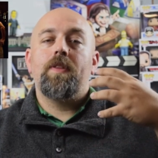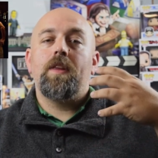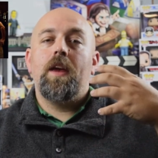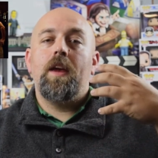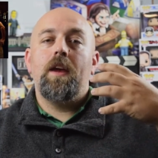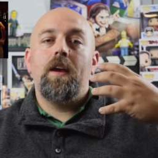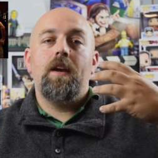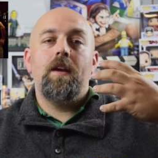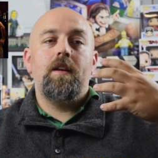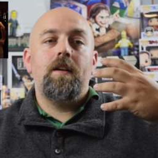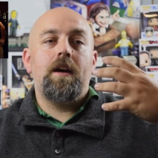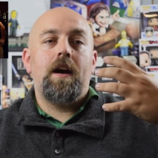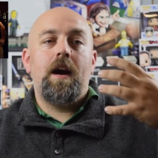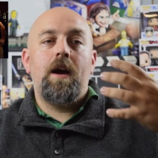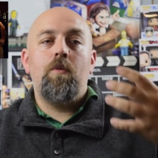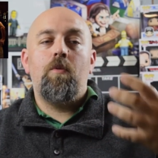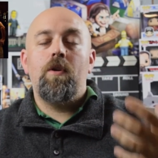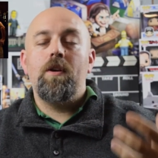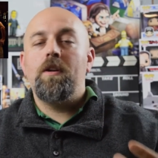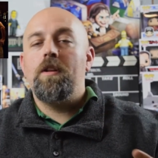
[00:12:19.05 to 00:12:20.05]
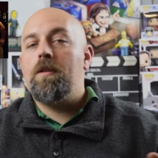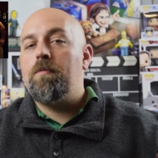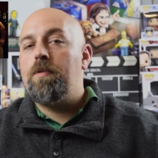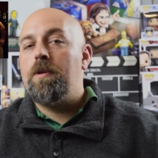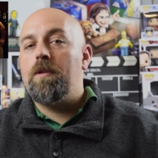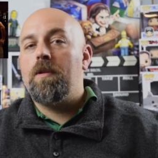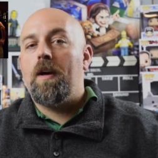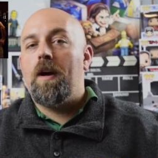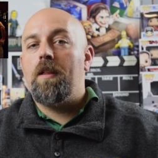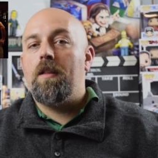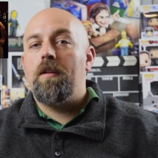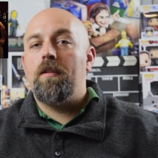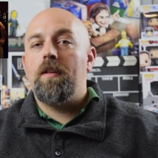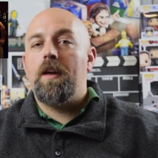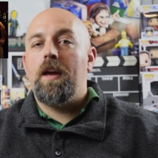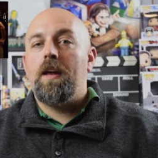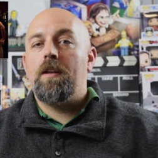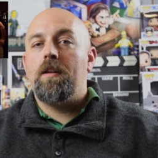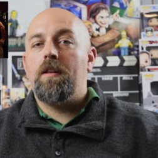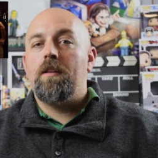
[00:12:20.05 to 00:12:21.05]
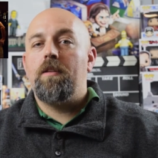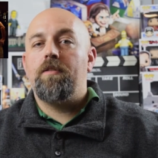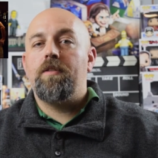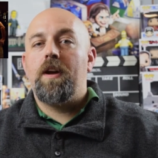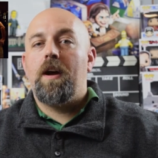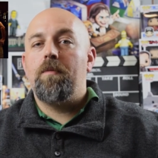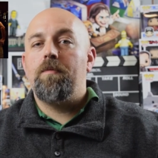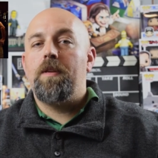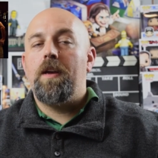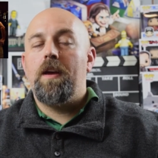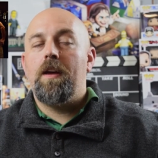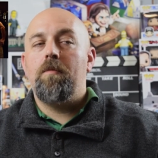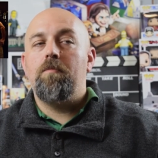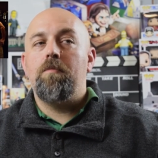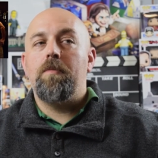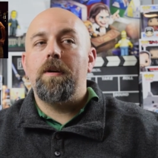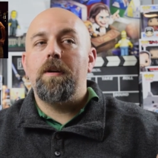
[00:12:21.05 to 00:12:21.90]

And I wanted to put La La Land on this top 10,